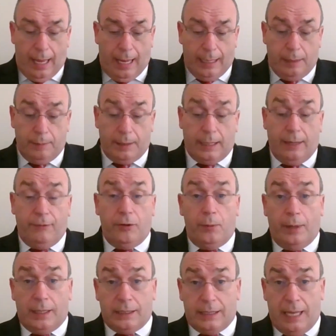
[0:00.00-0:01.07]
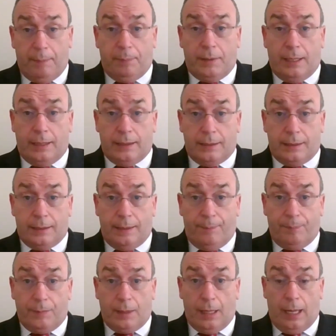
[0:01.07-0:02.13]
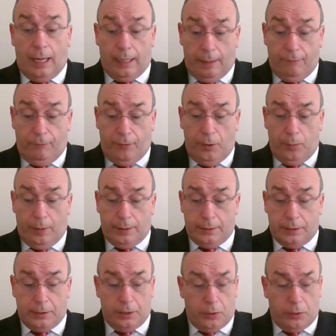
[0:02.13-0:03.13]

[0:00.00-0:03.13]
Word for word: and He will give you acceptance and influence